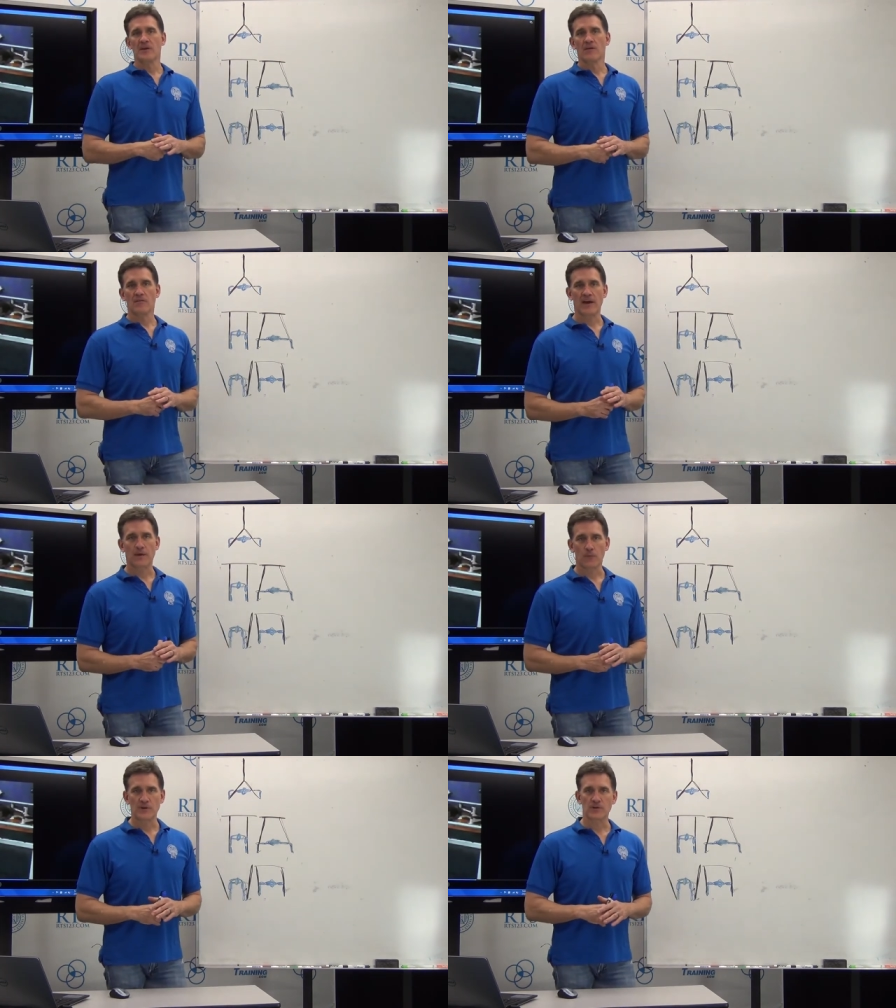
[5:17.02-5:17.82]

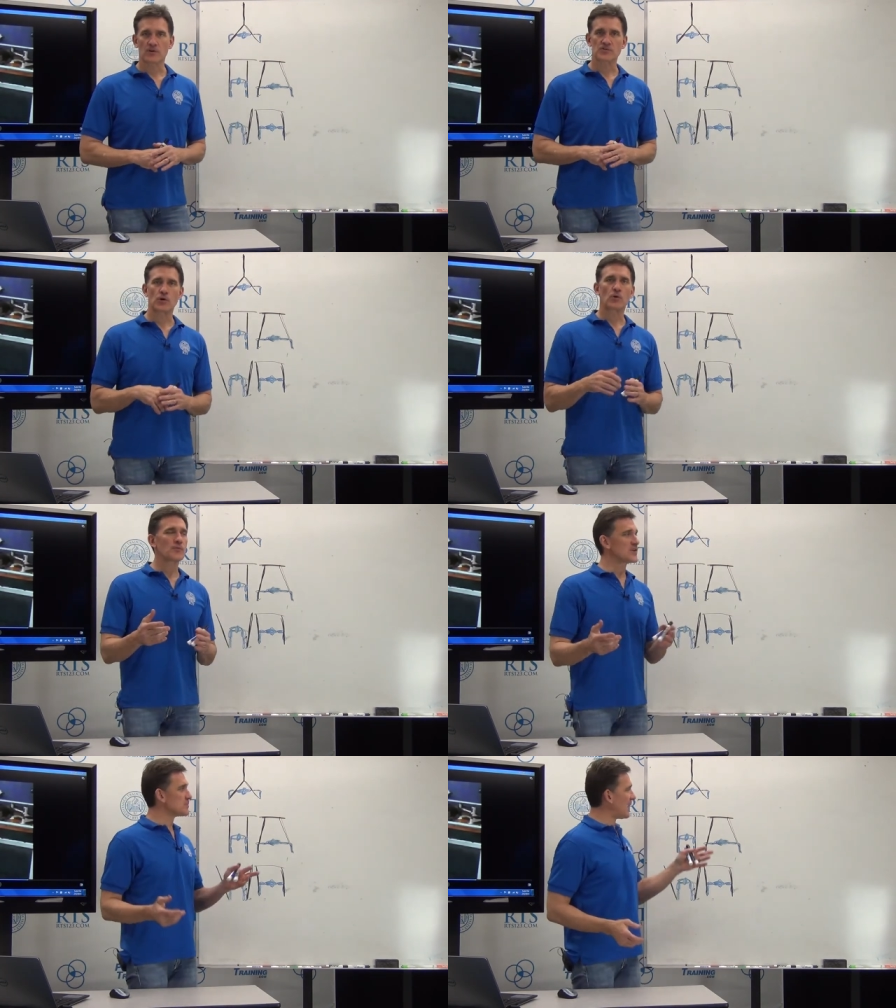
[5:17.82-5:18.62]
that when you're
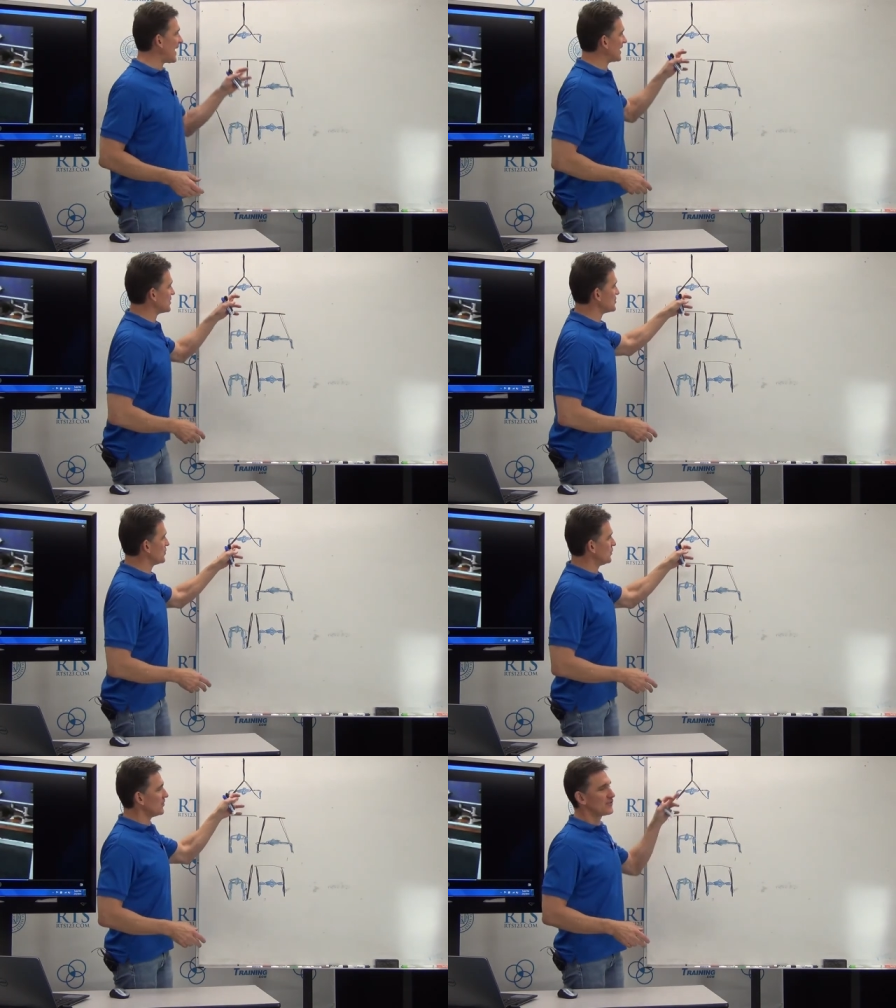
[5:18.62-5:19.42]
sold this packaged
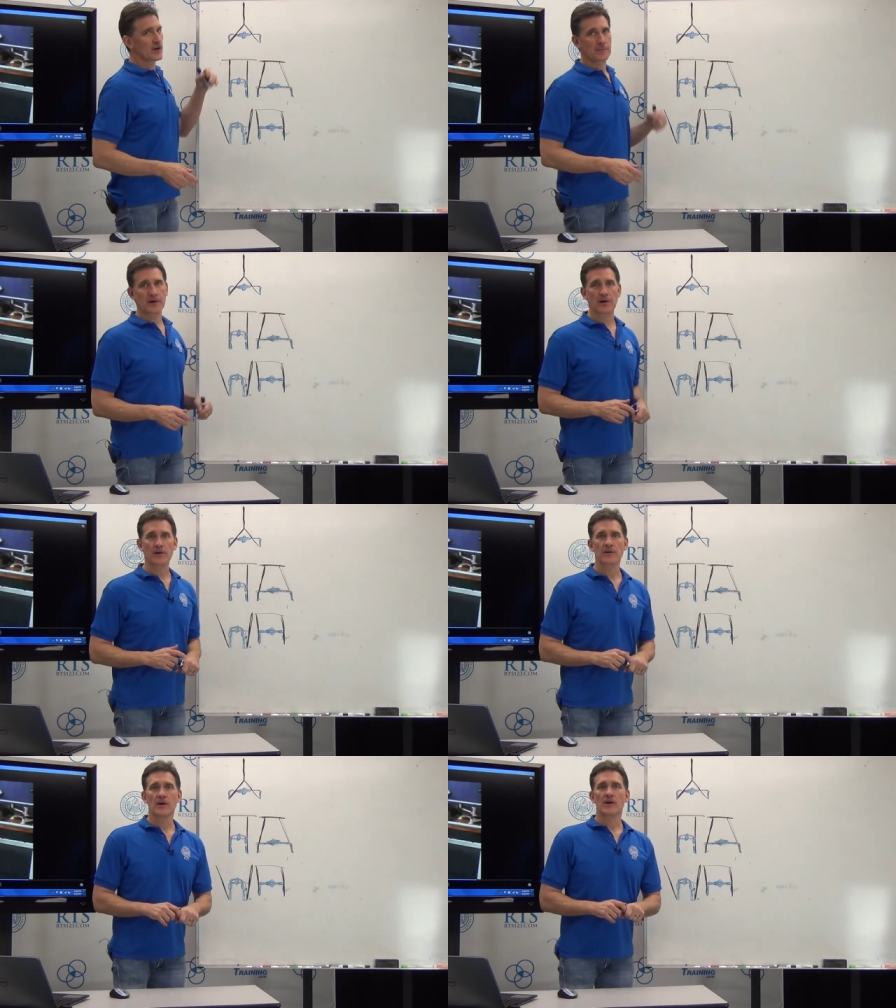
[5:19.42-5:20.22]
goods up
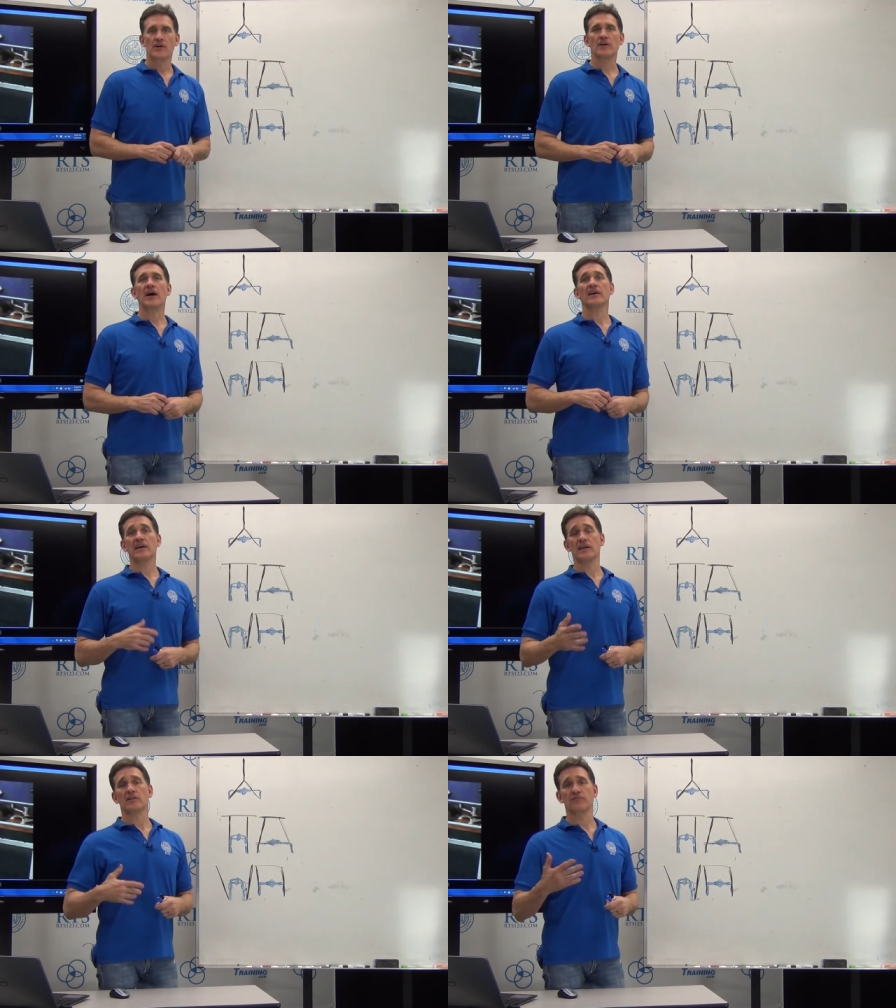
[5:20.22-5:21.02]
here, you're not
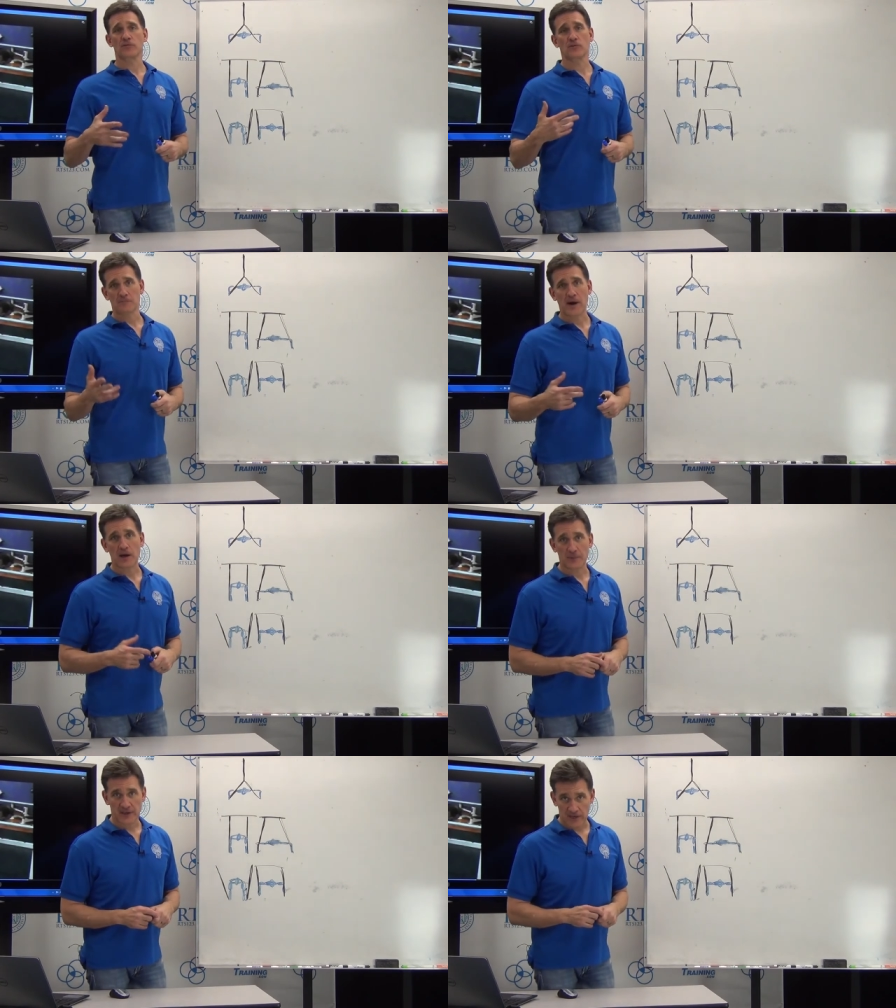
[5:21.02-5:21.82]
getting the full
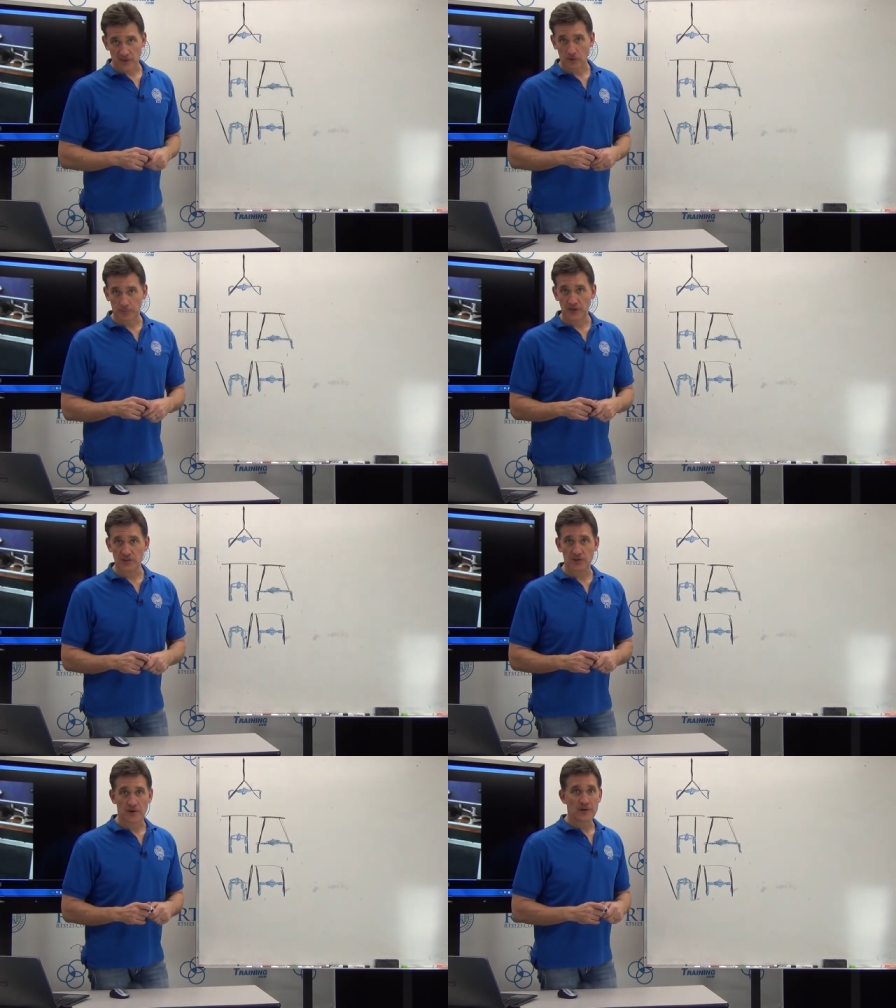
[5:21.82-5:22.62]
biomechanical
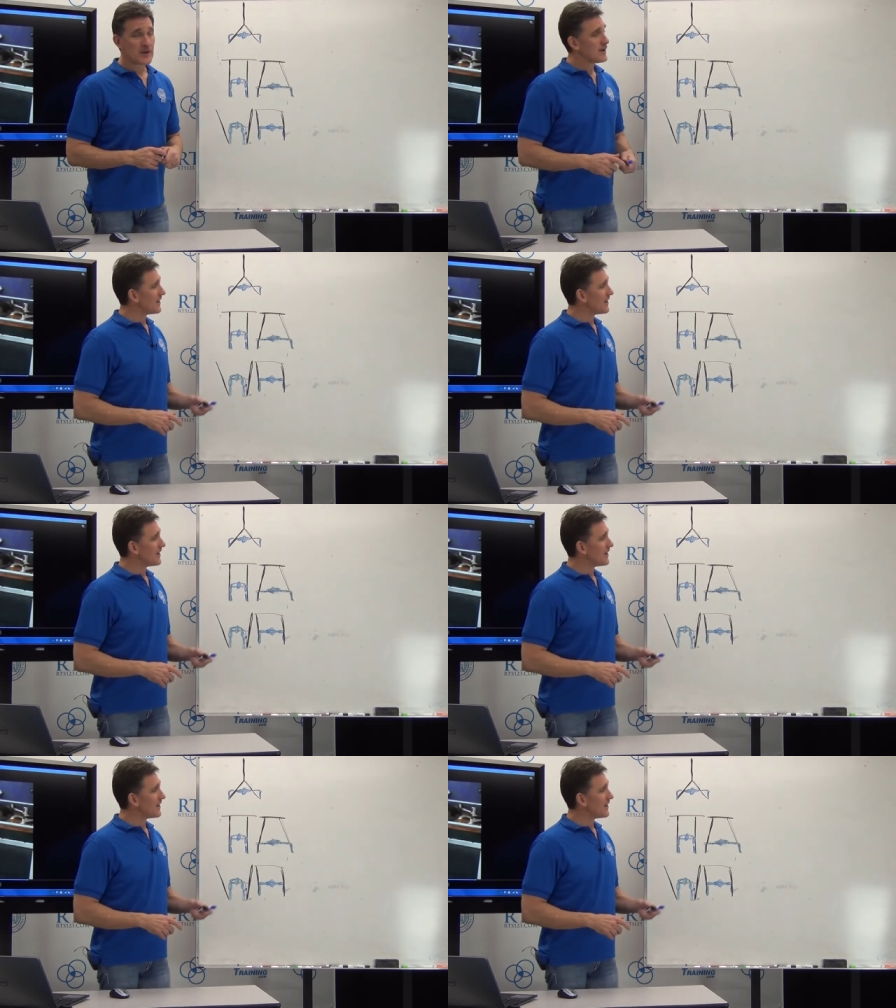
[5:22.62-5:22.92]
picture.